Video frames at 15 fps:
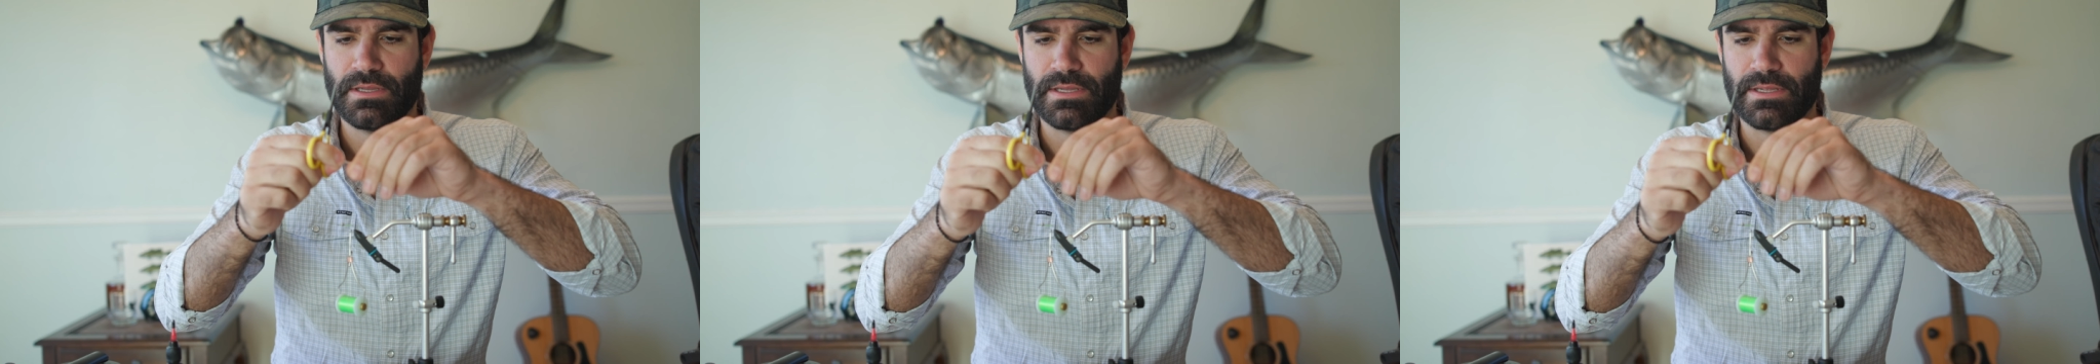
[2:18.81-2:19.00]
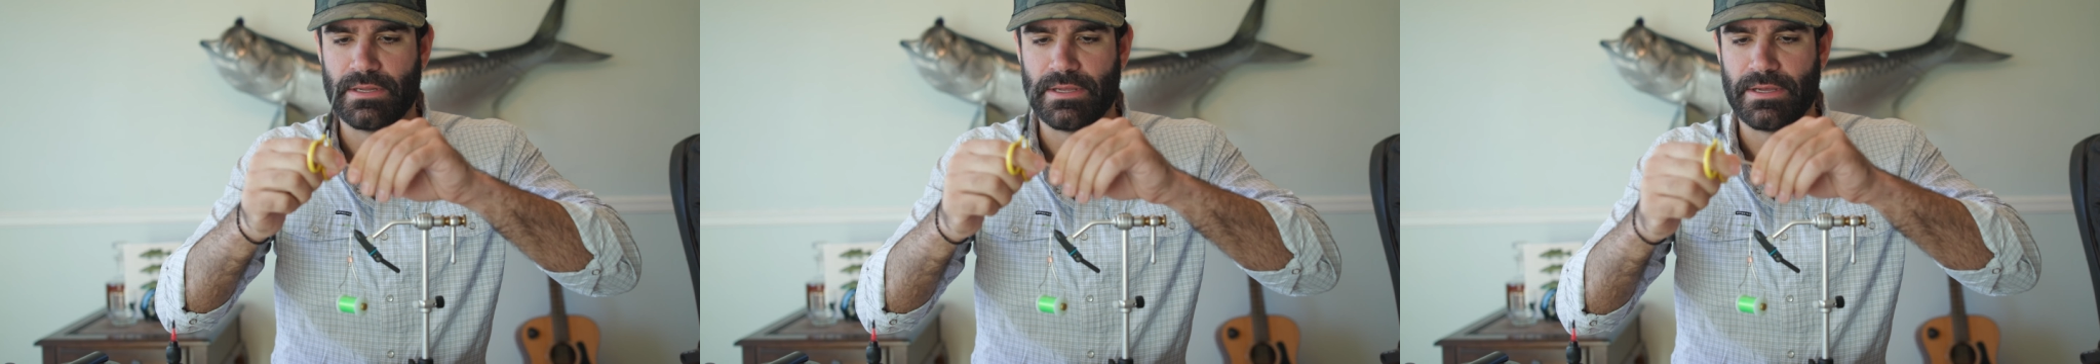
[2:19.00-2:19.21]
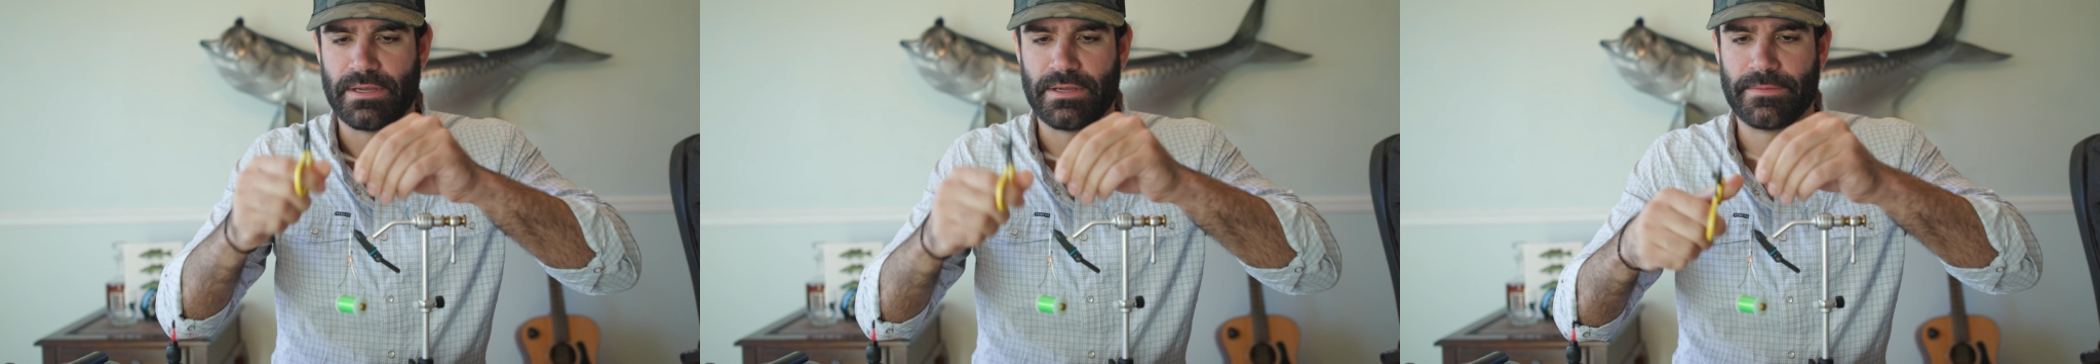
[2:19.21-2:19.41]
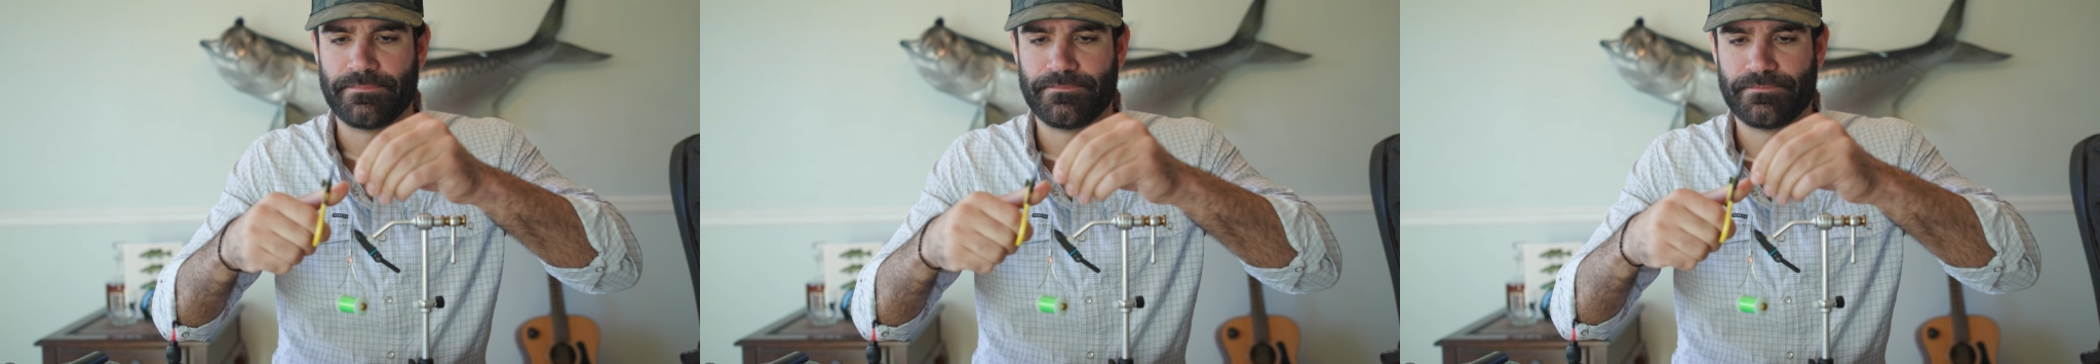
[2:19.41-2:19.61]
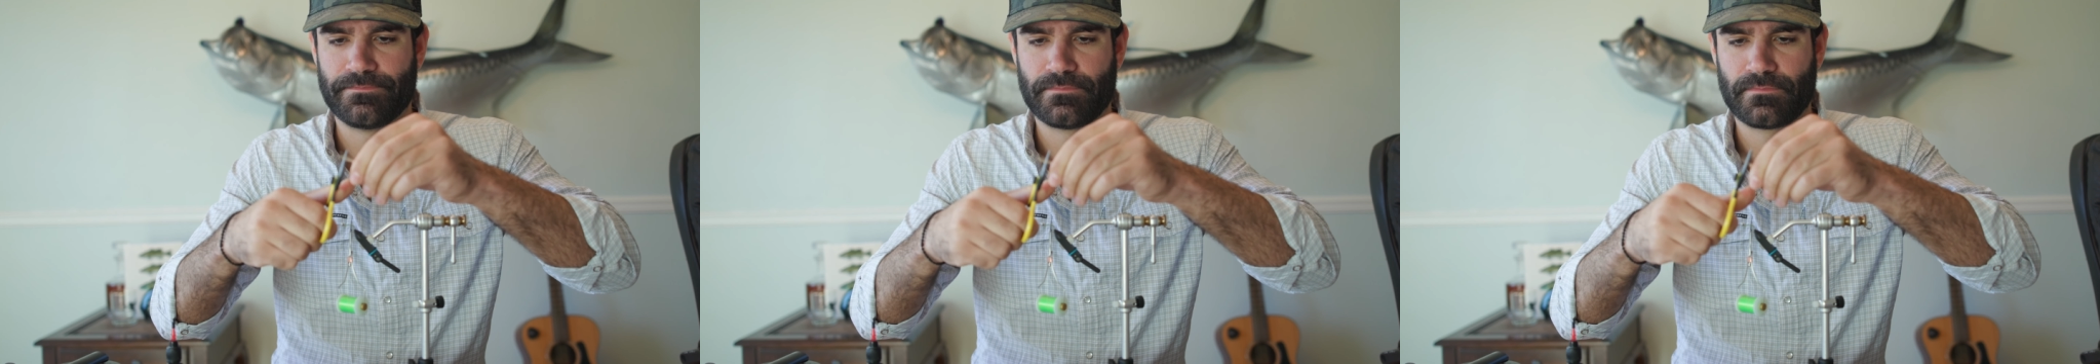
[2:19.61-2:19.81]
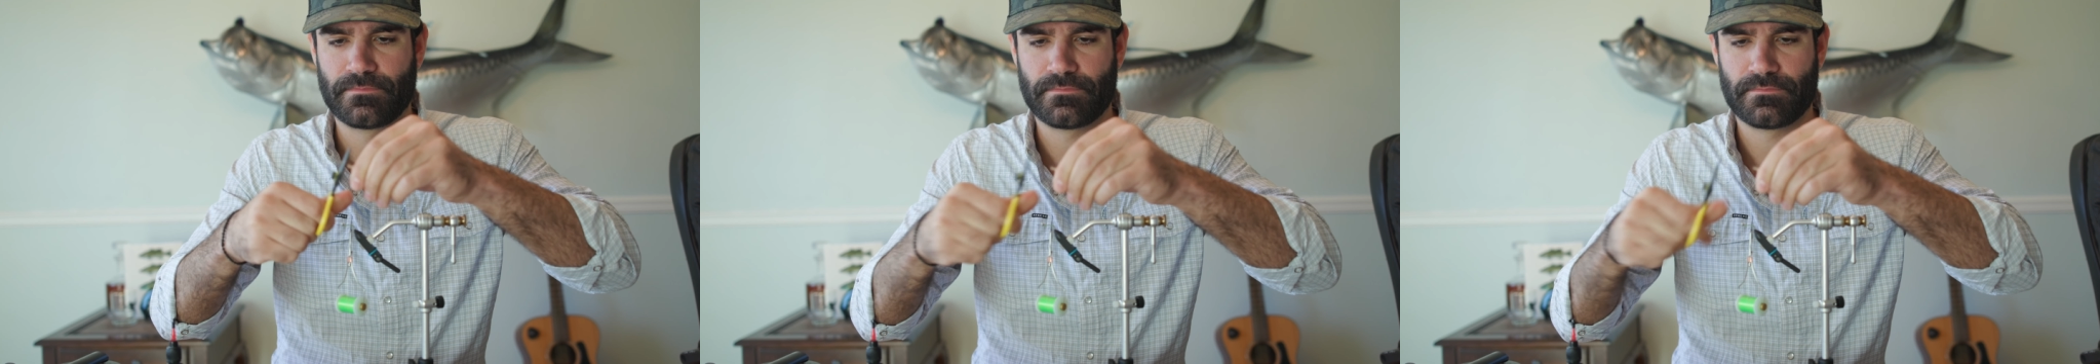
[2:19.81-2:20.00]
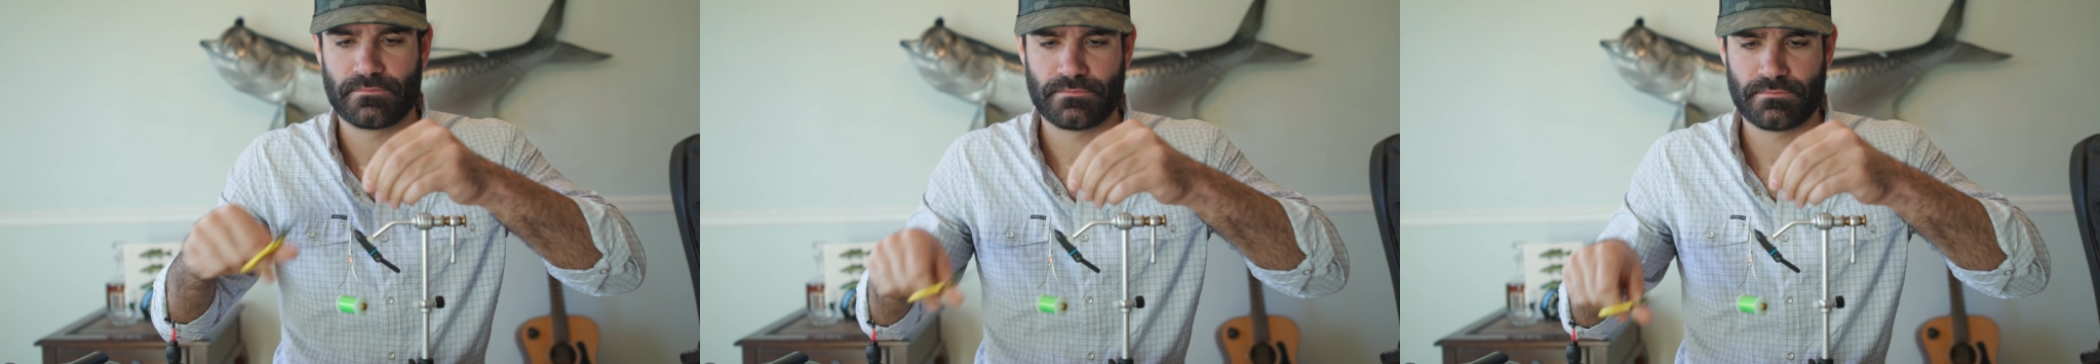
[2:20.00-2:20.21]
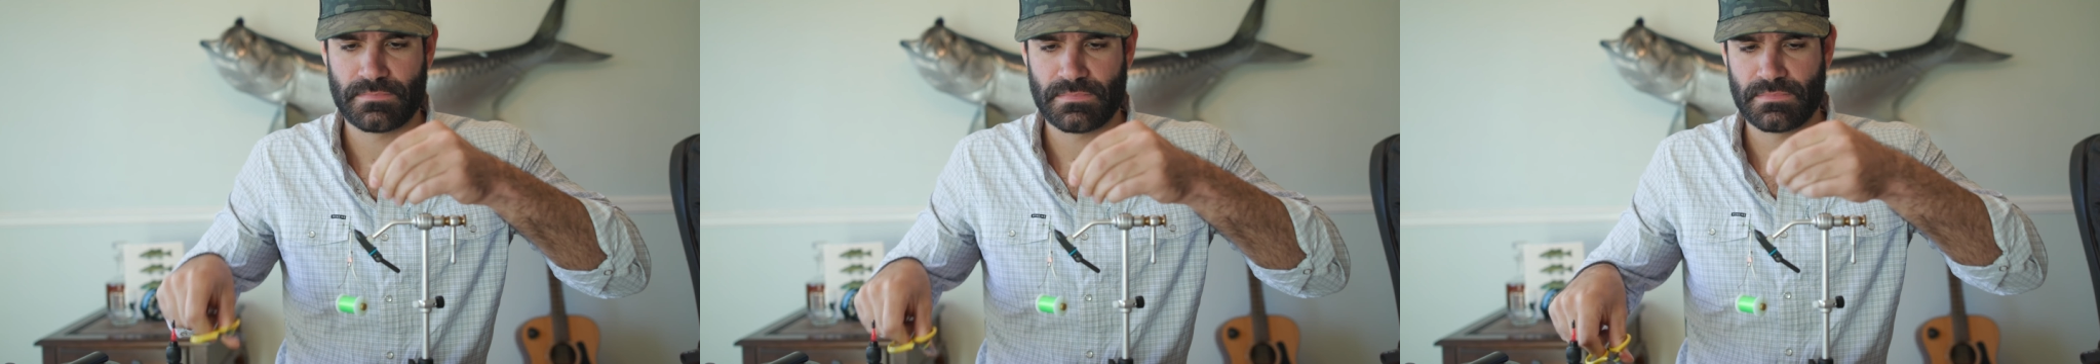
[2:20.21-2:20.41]
11. And
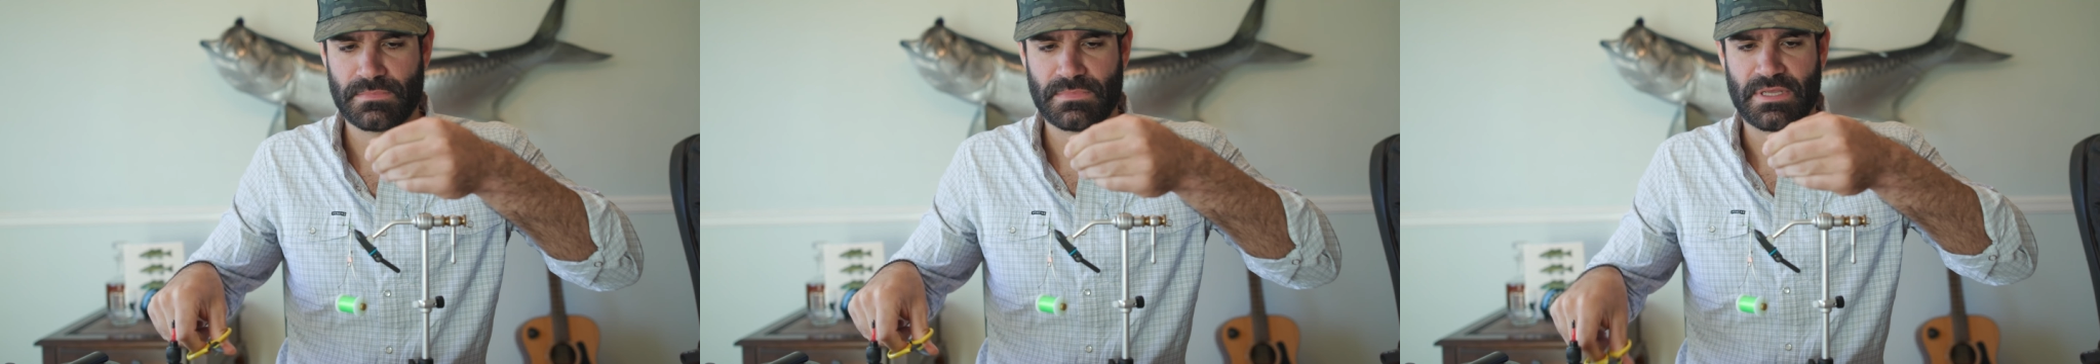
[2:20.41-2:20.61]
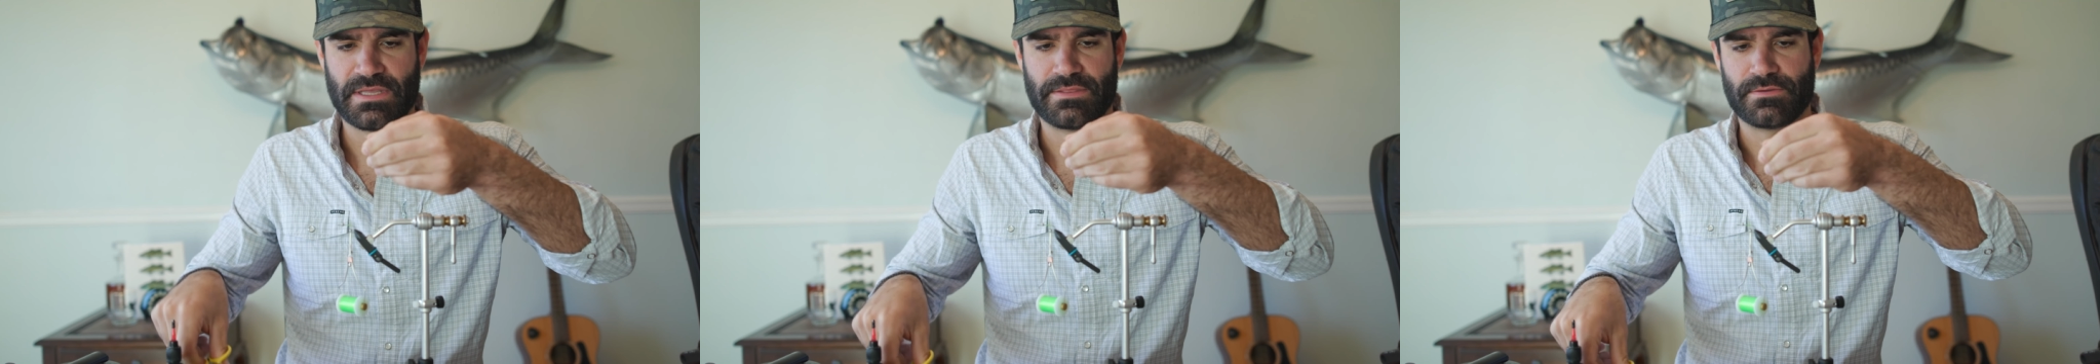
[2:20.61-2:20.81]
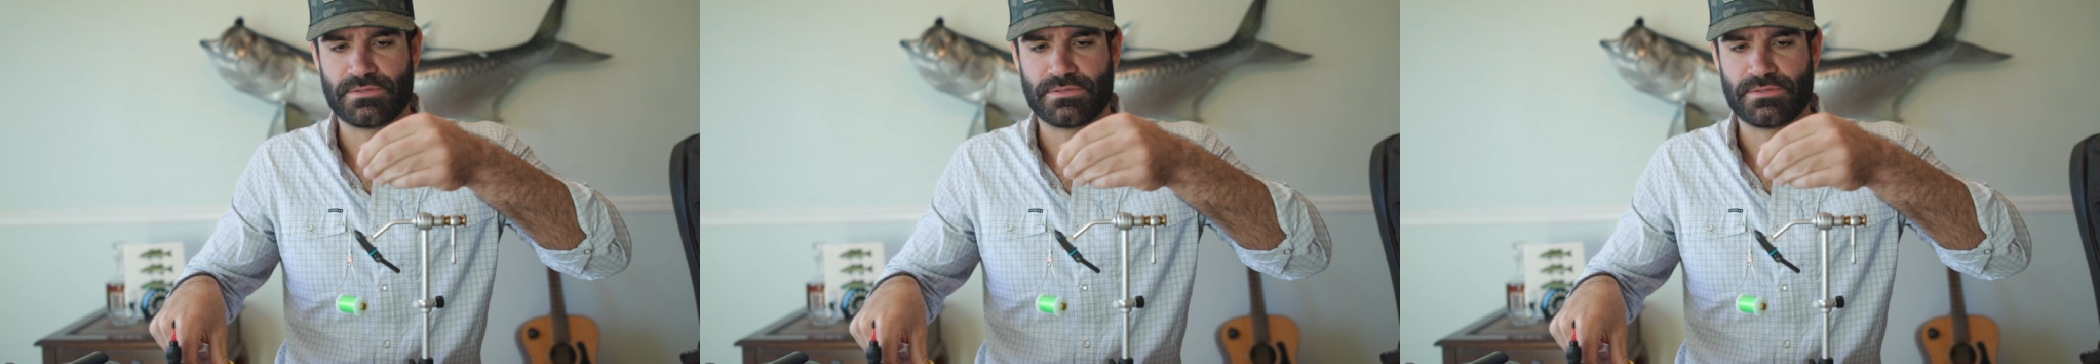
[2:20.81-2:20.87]
get